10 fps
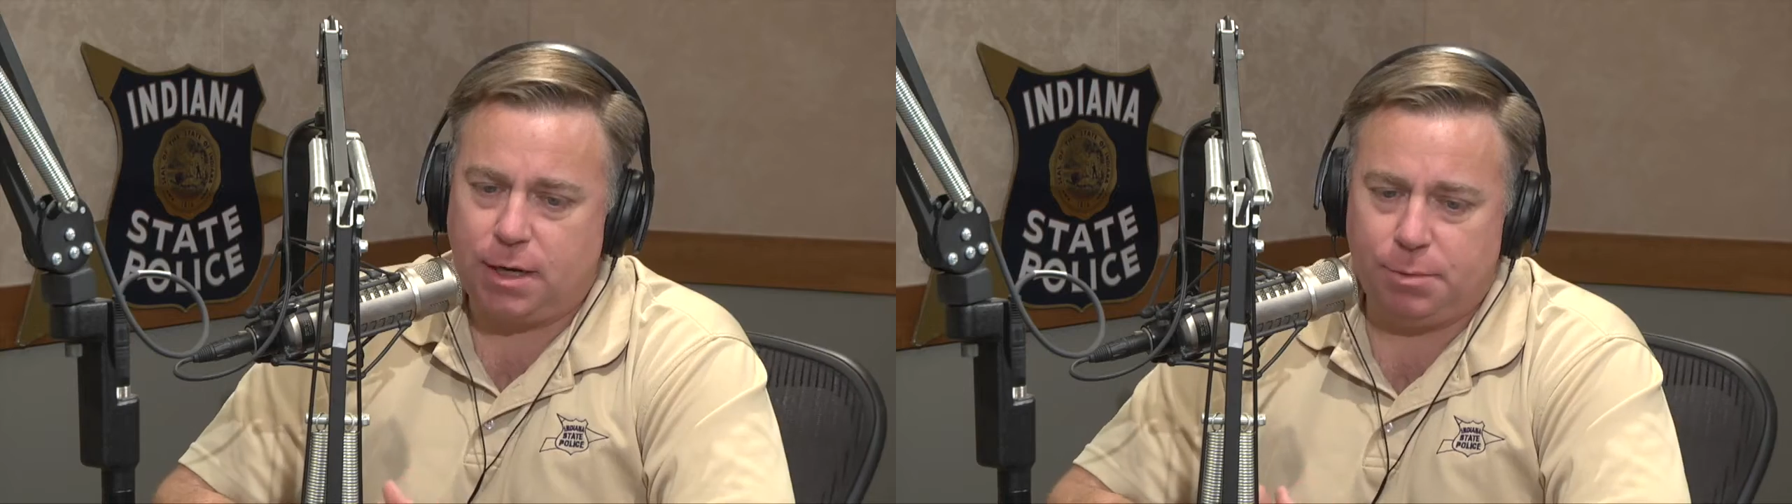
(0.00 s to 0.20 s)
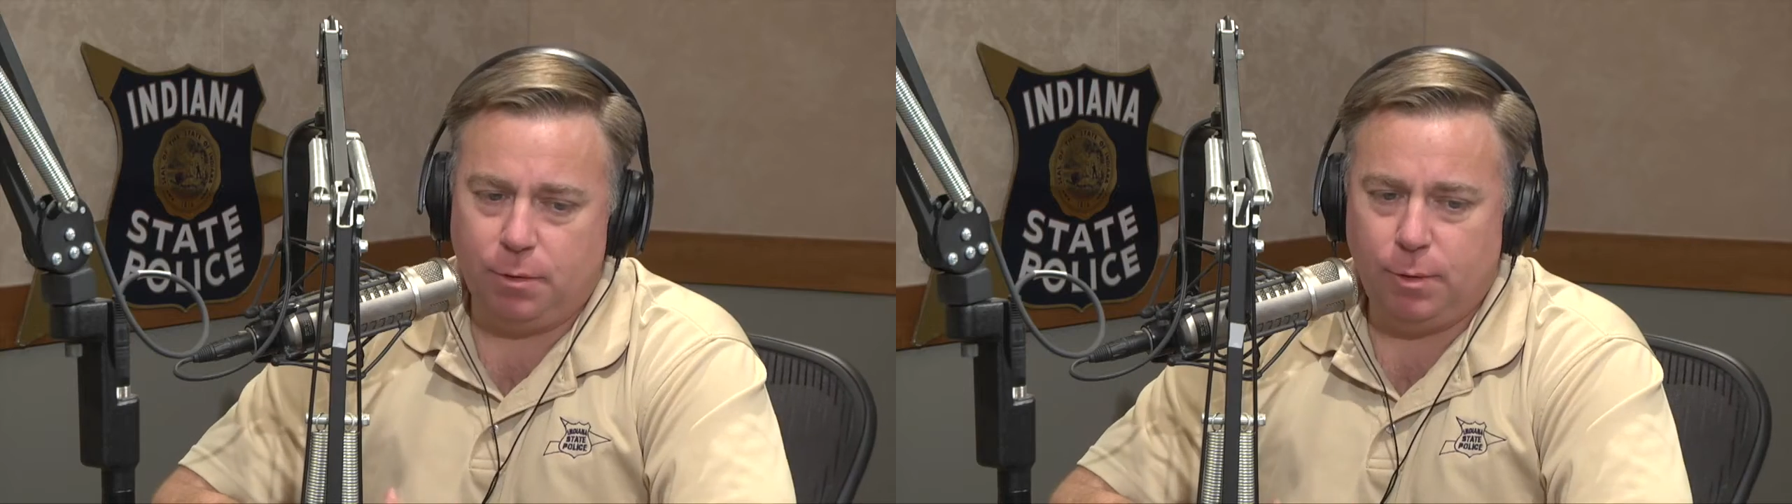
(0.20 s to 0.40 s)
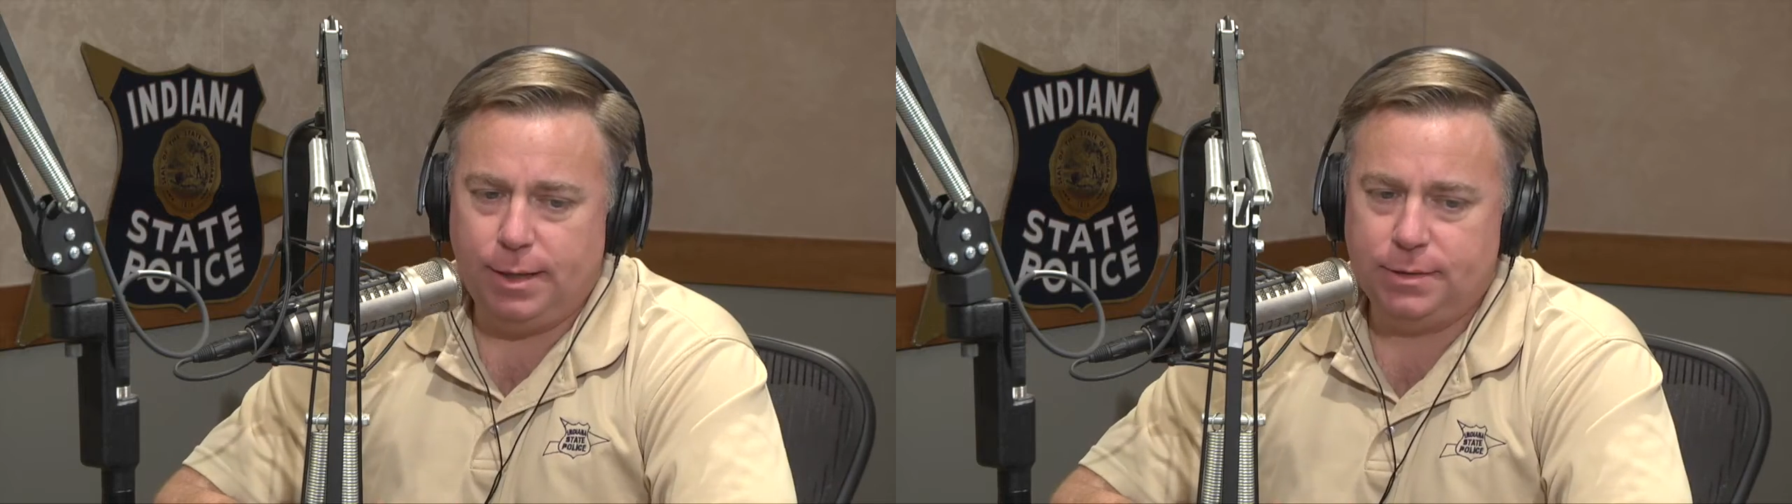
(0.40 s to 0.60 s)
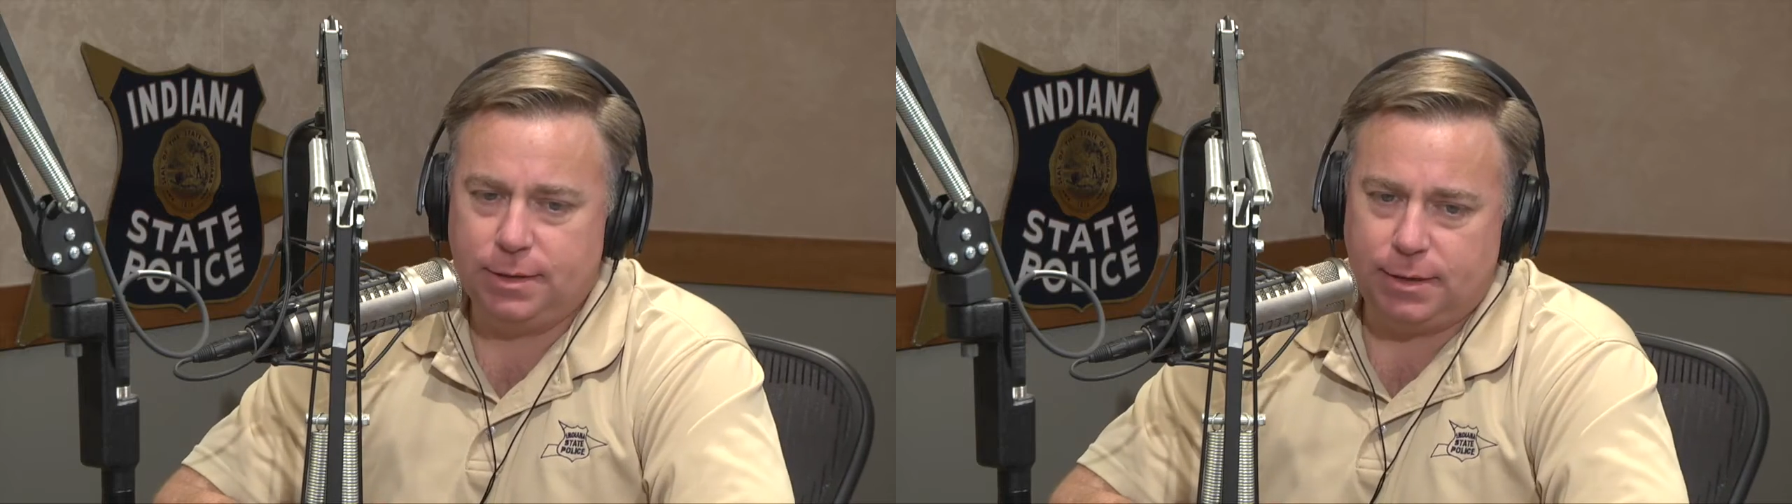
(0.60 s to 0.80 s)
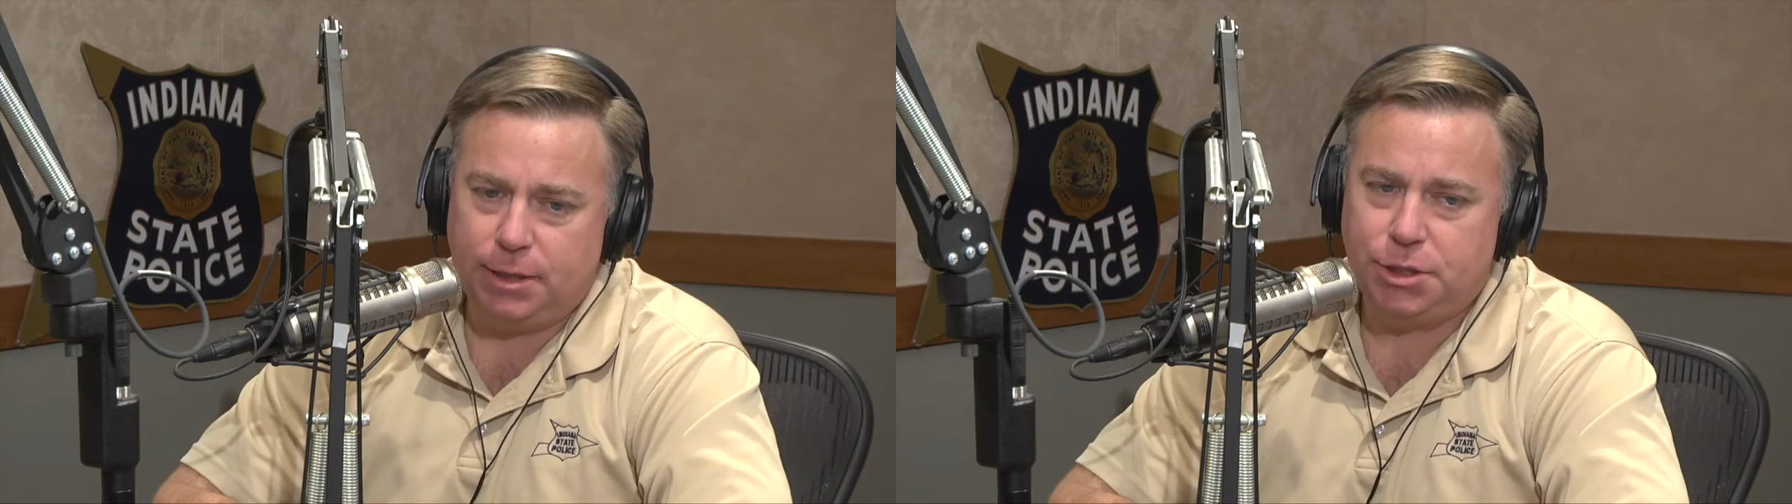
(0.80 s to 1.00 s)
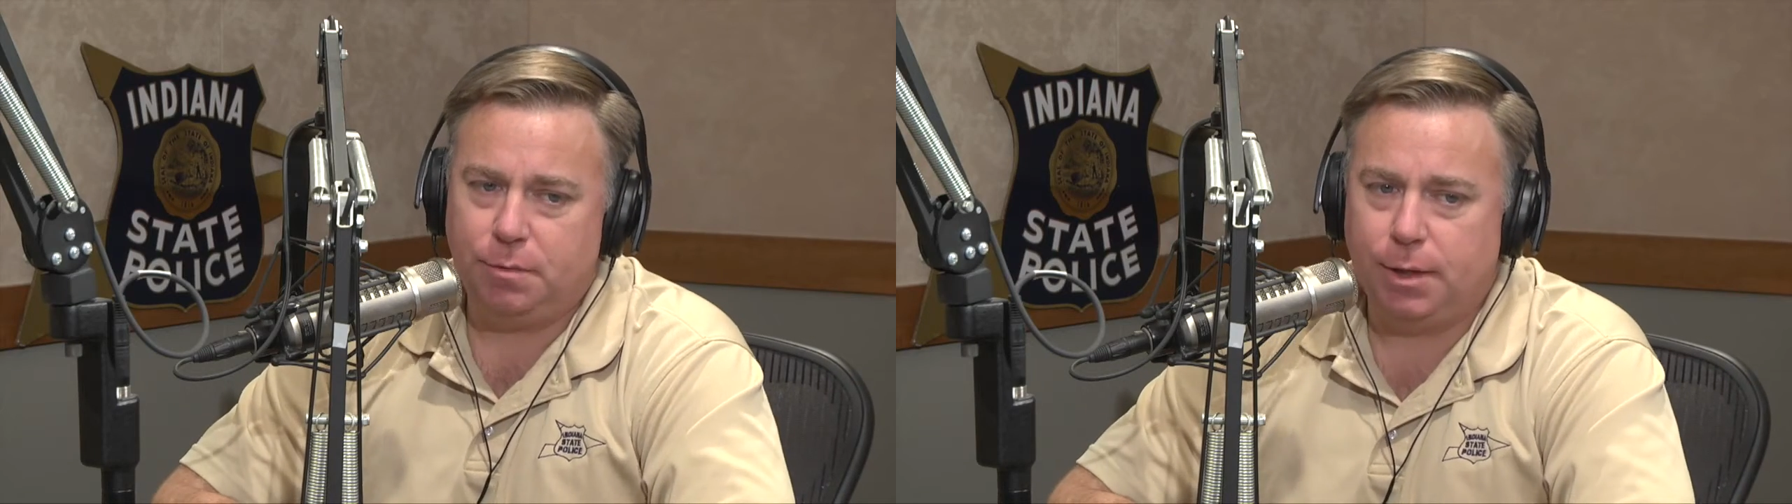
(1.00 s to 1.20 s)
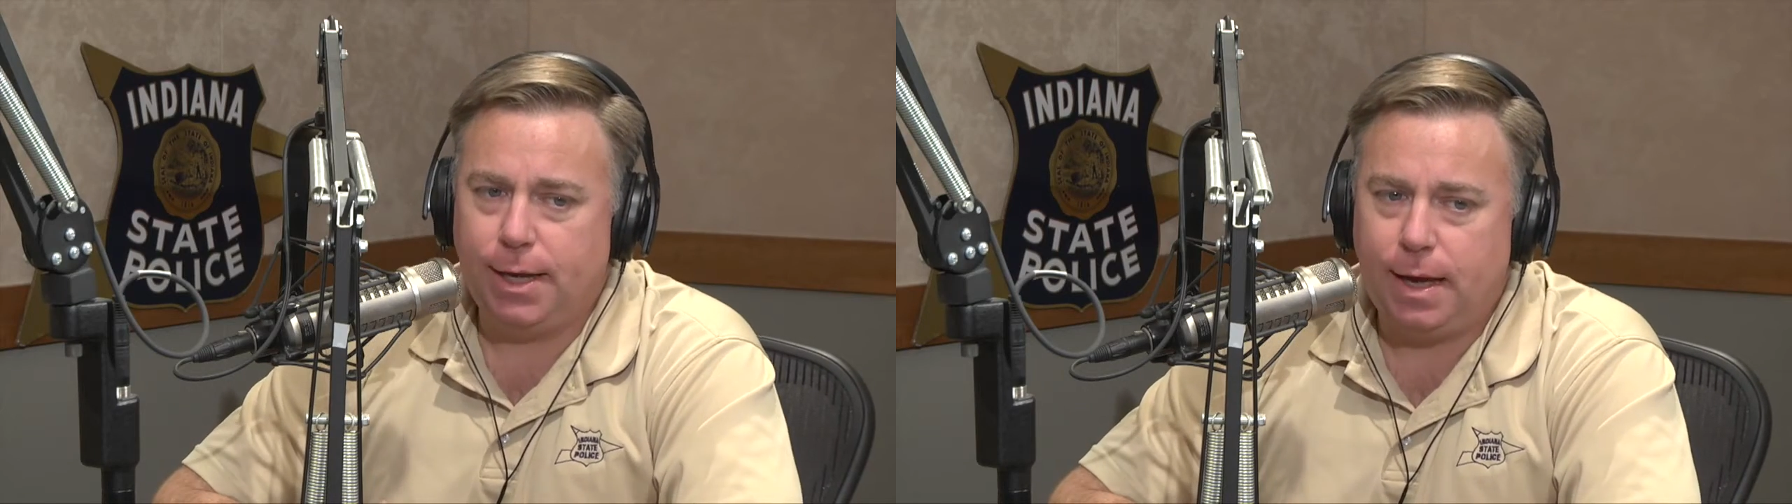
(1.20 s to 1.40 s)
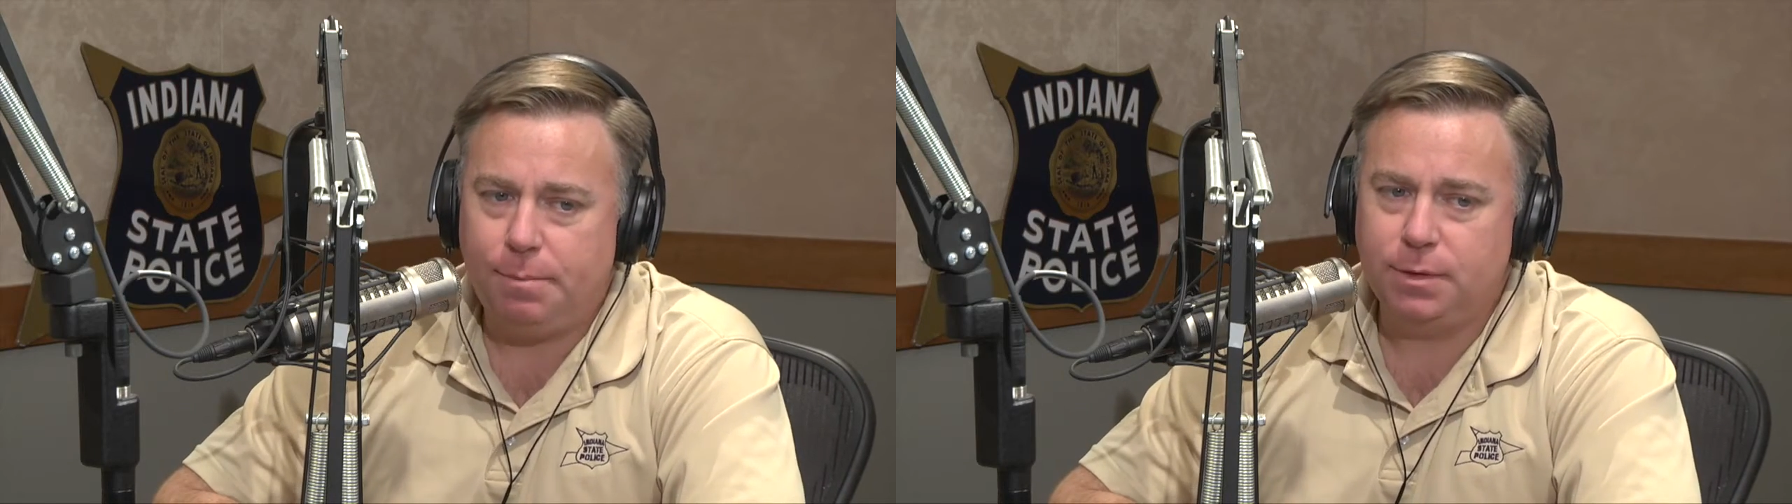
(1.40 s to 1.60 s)
couple of ways that that generally
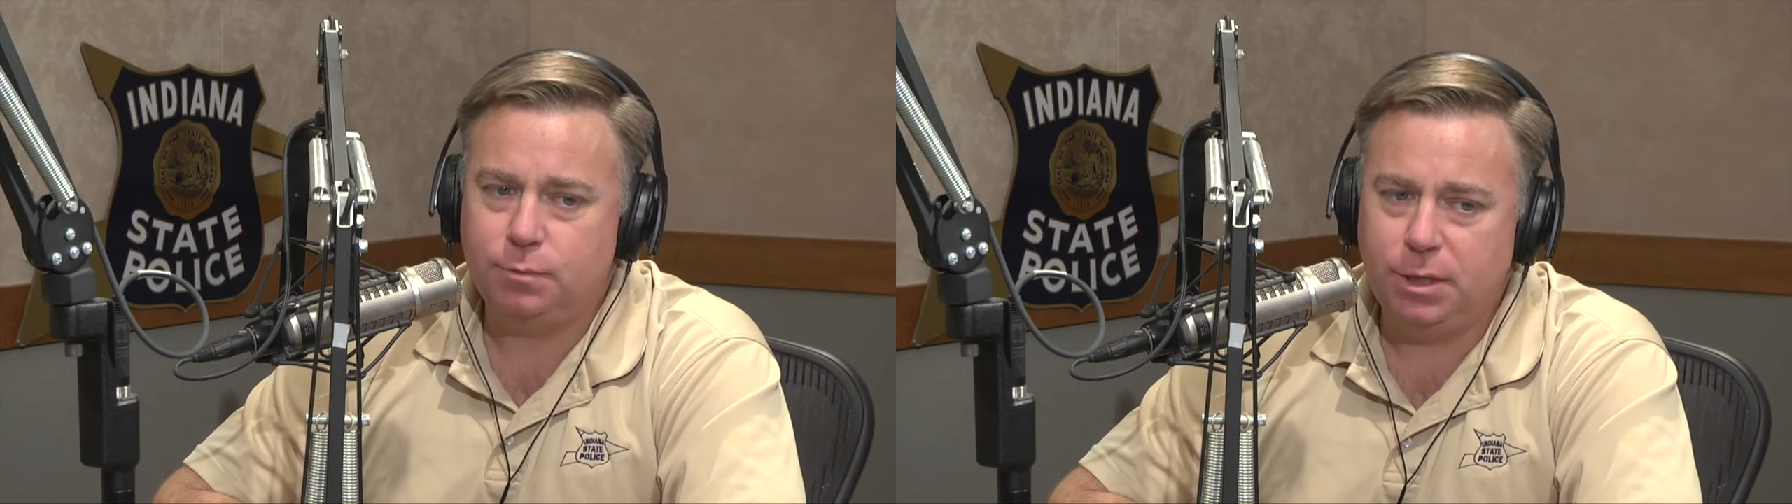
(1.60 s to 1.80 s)
happens.